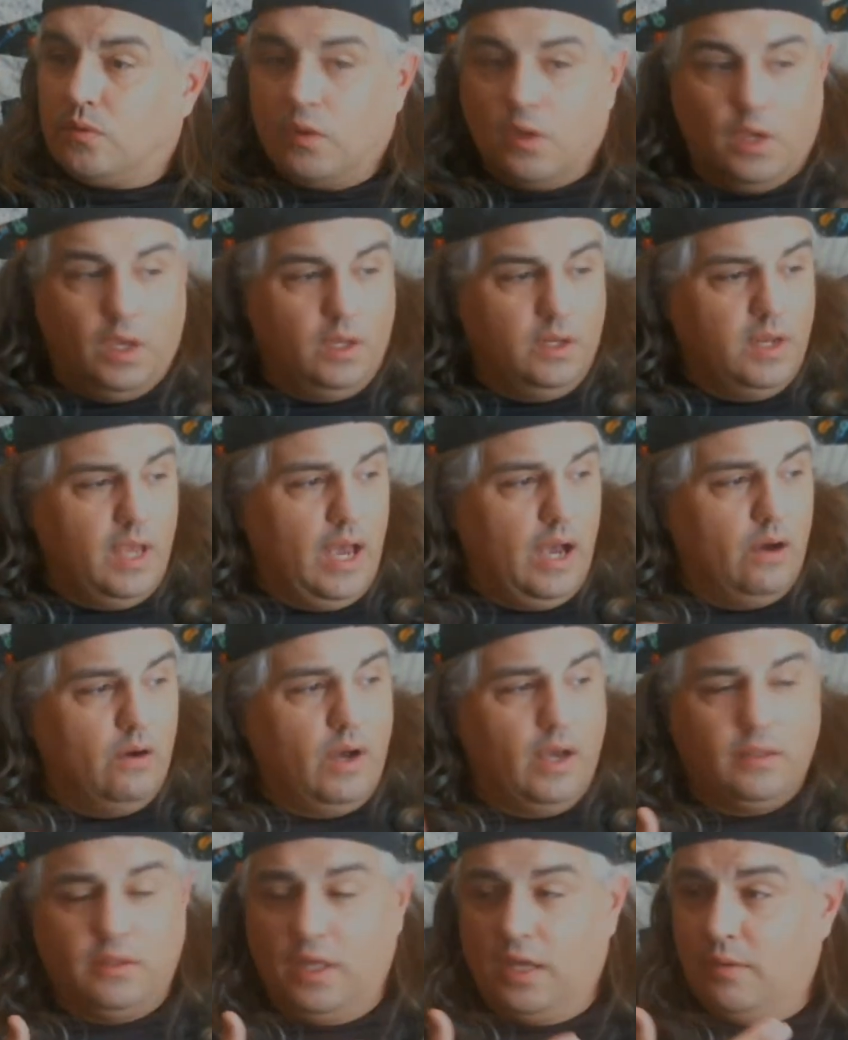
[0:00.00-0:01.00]
And now
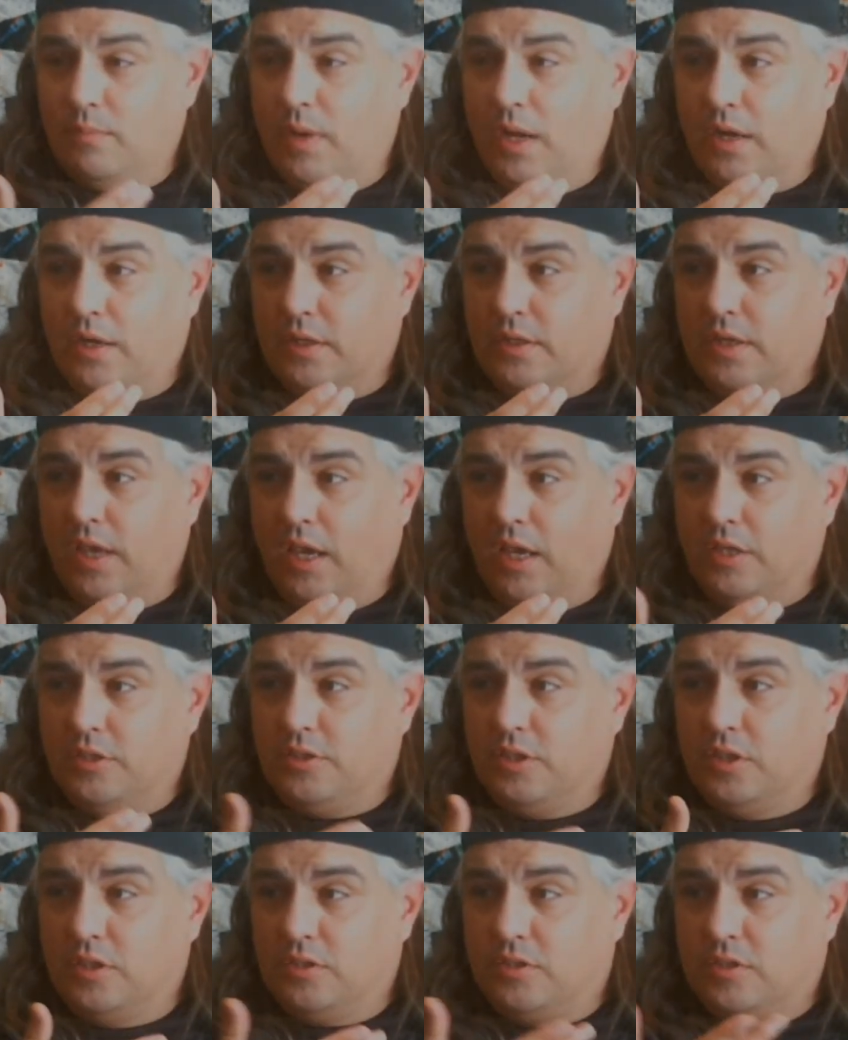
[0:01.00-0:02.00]
I let him out of the cage,
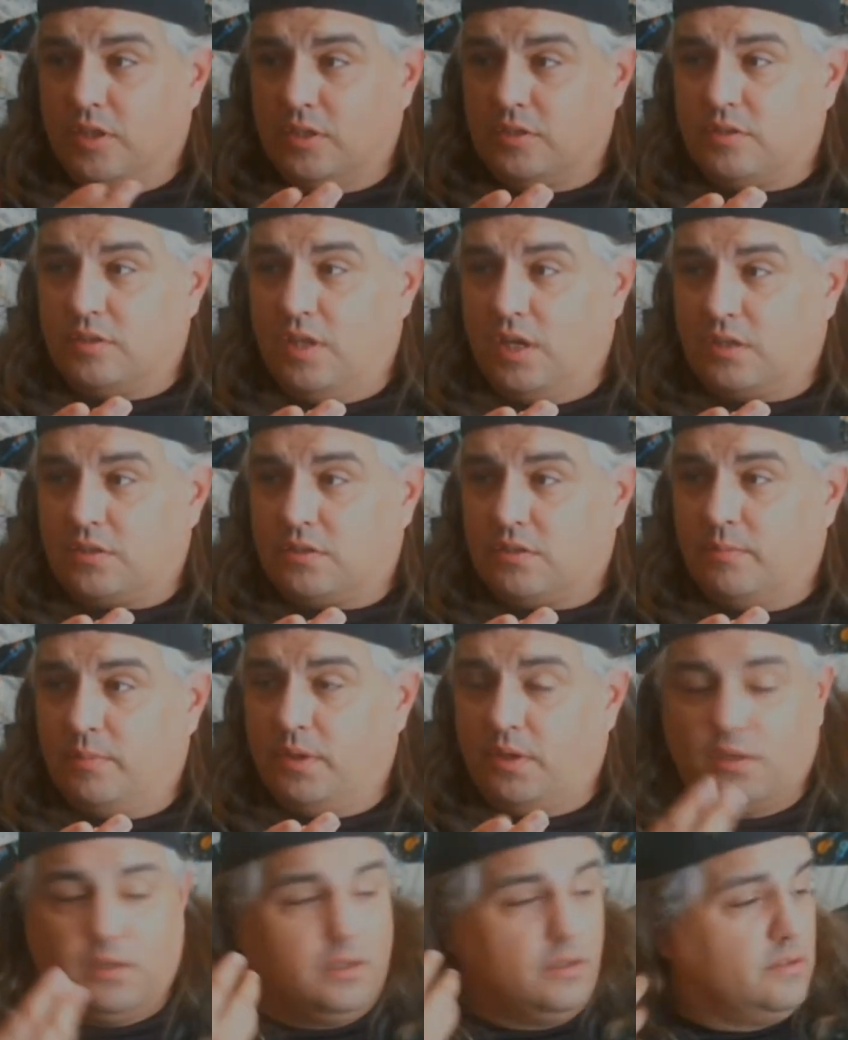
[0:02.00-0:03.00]
and he sits next to me,
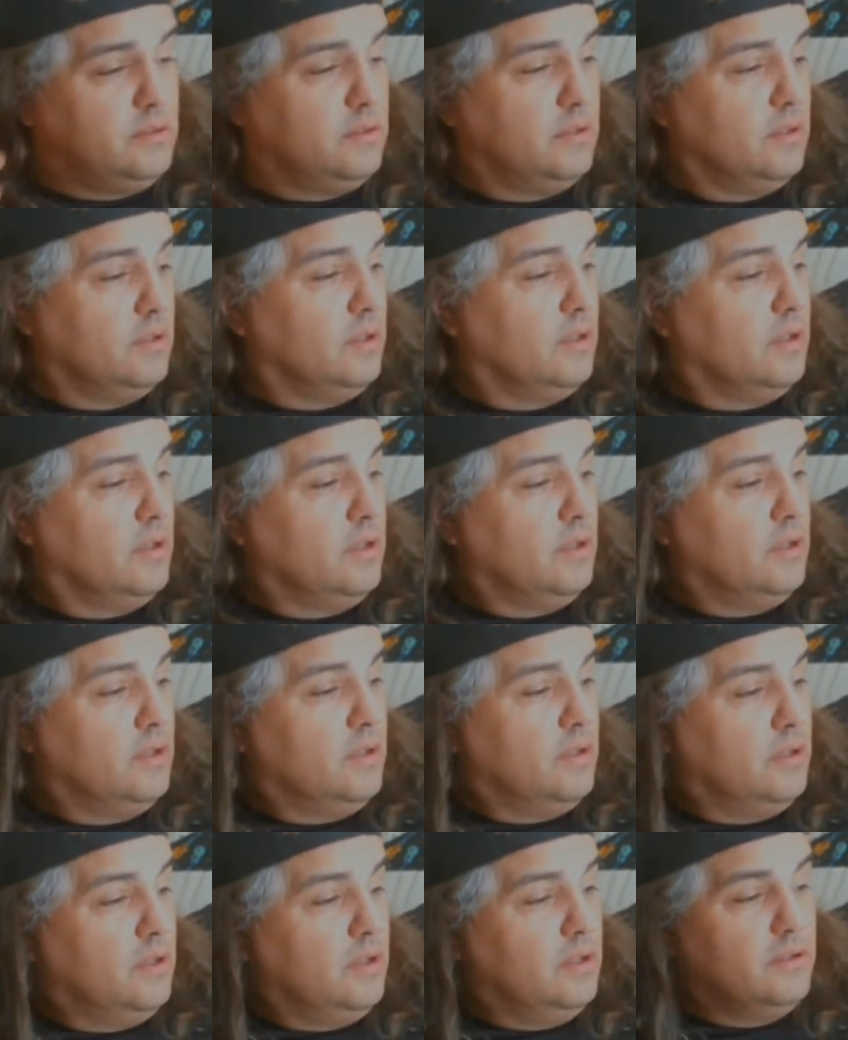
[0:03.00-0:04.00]
and
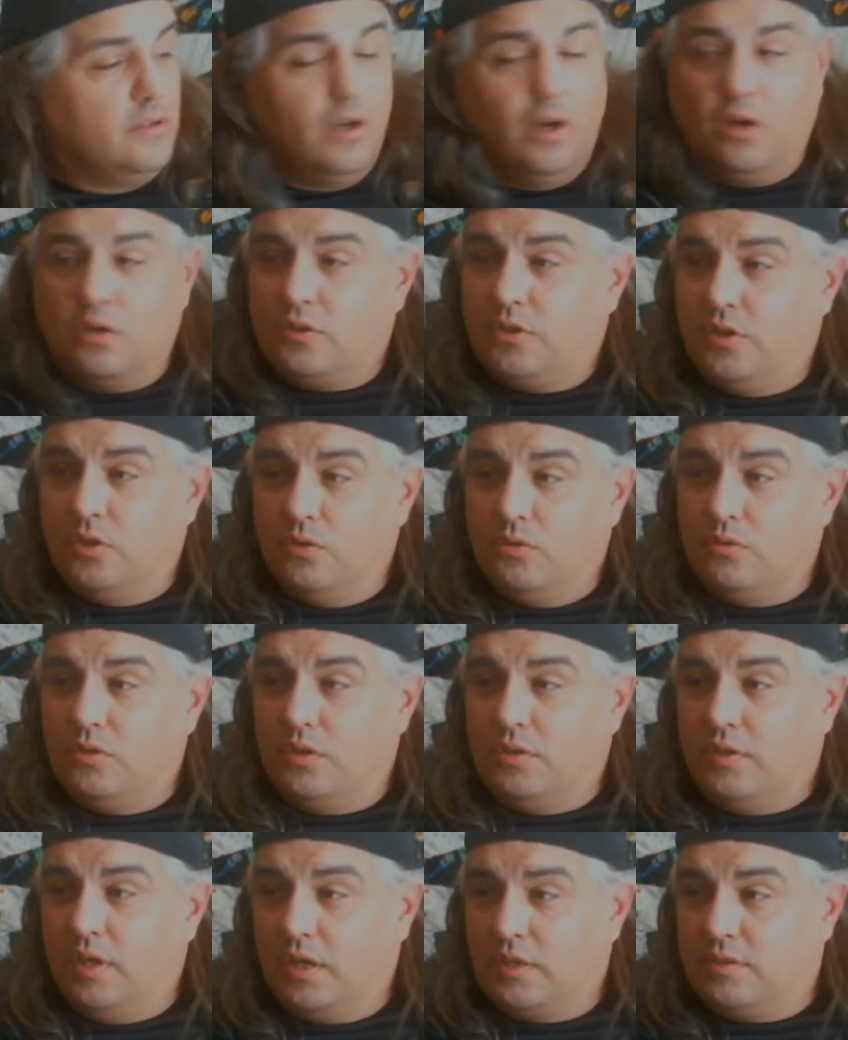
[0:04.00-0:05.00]
he's all cute. He
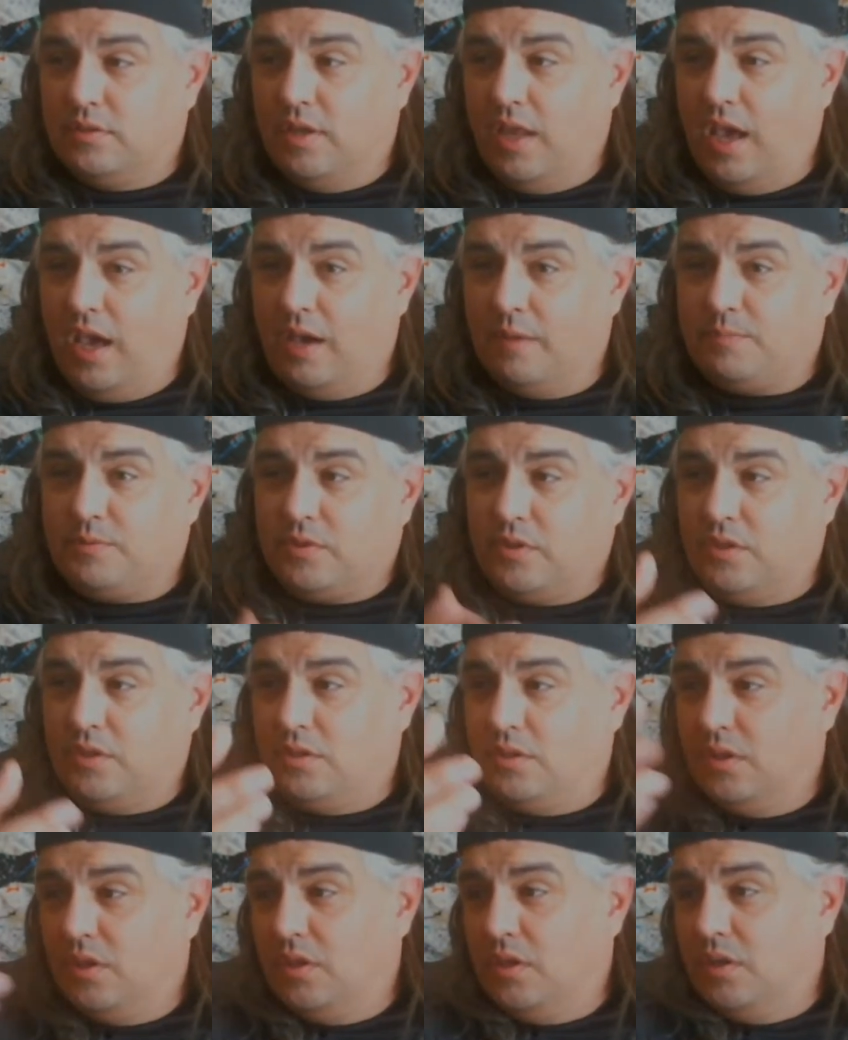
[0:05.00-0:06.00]
takes naps, and he
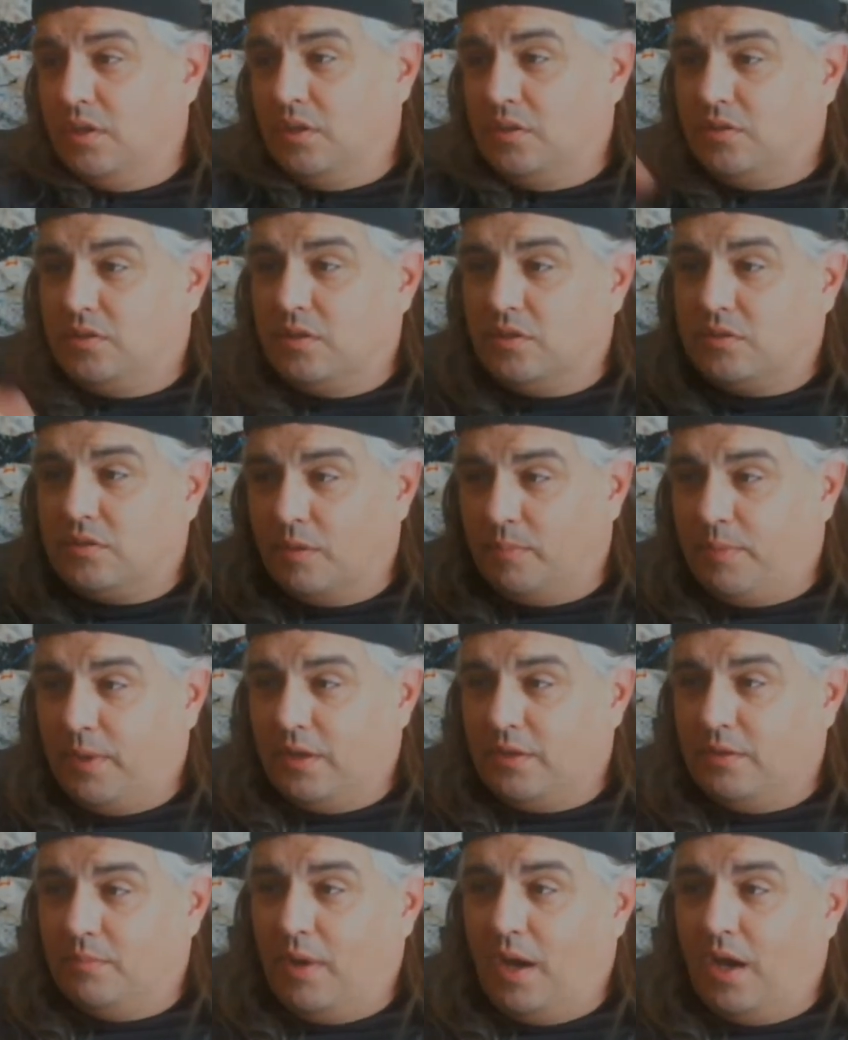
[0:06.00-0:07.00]
sits up on
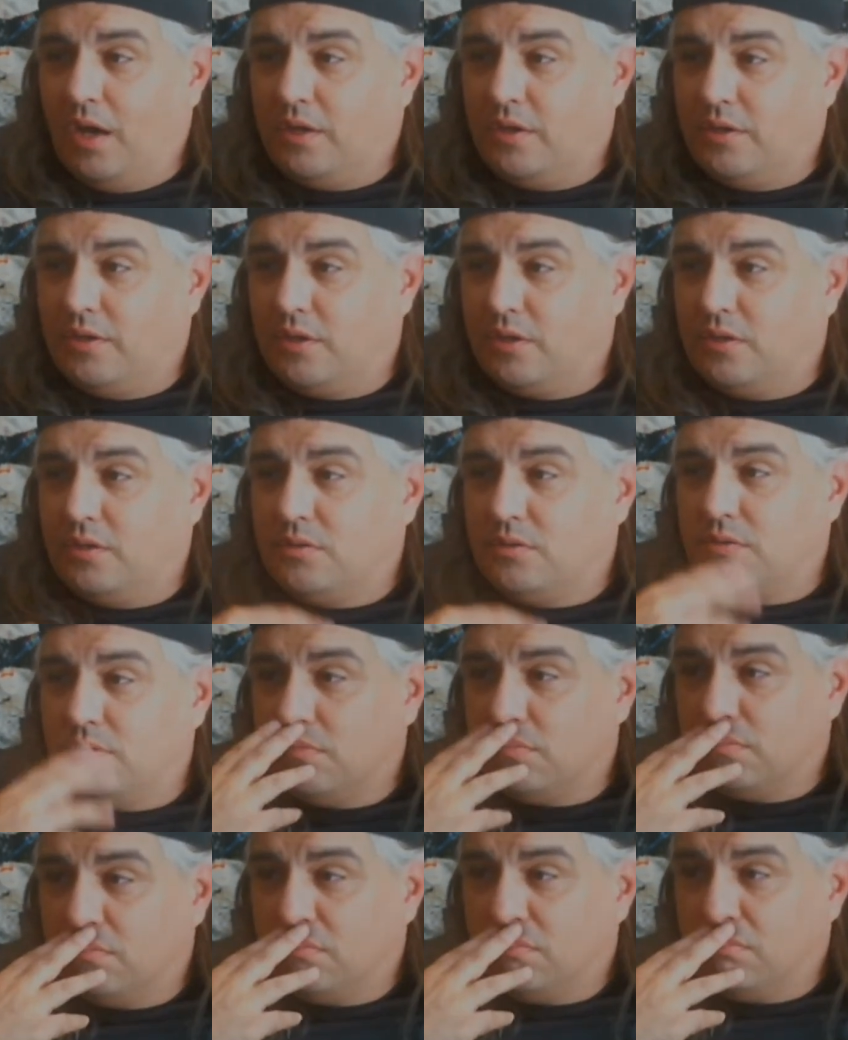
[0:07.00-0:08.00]
the monitor.
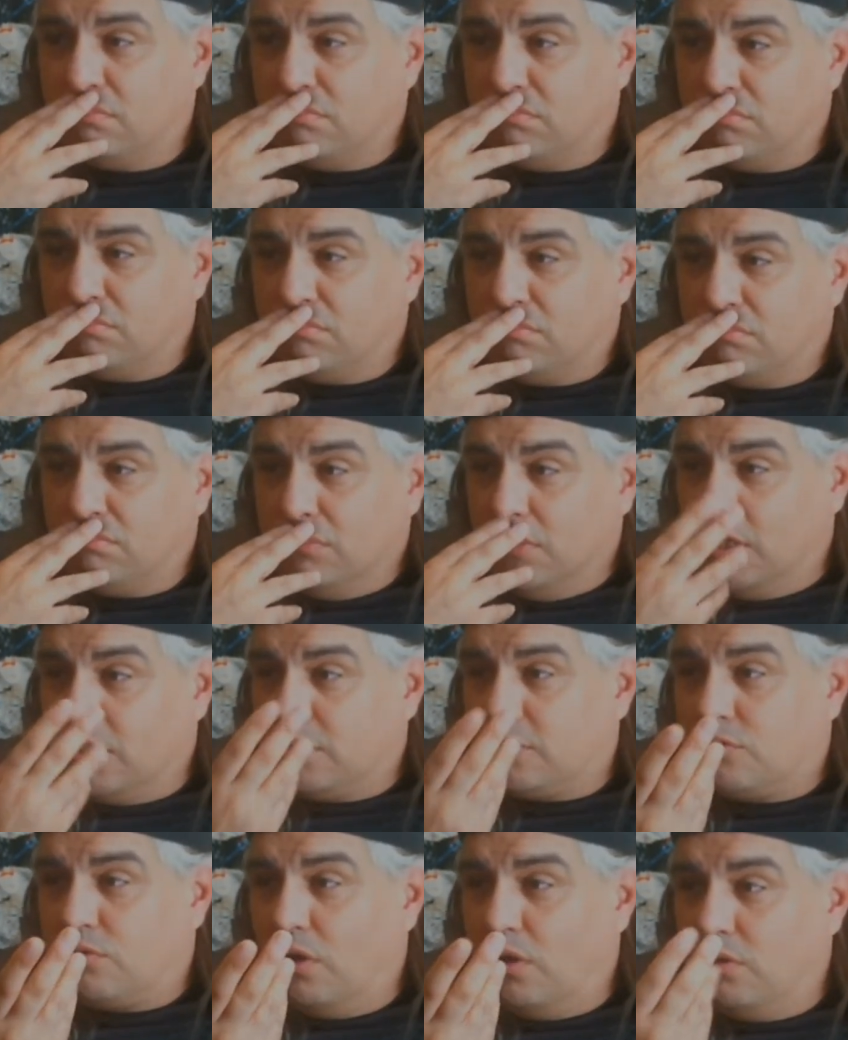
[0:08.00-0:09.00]
And that's
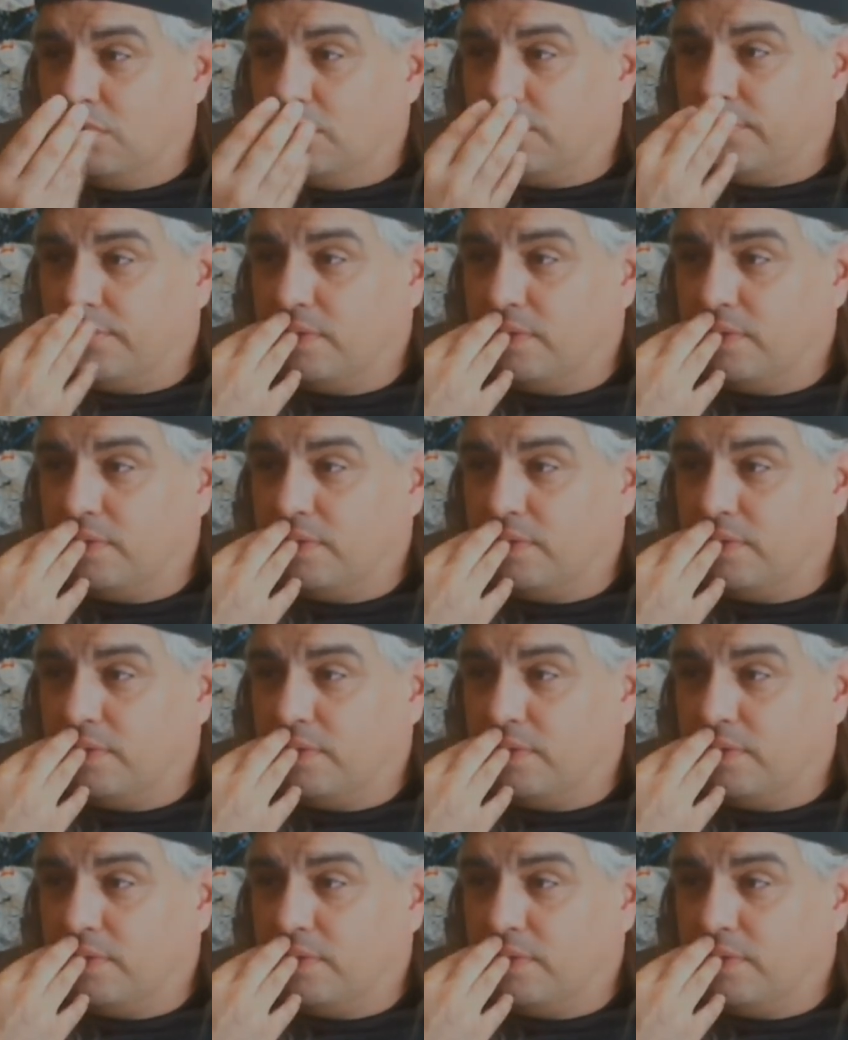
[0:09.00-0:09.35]
growth.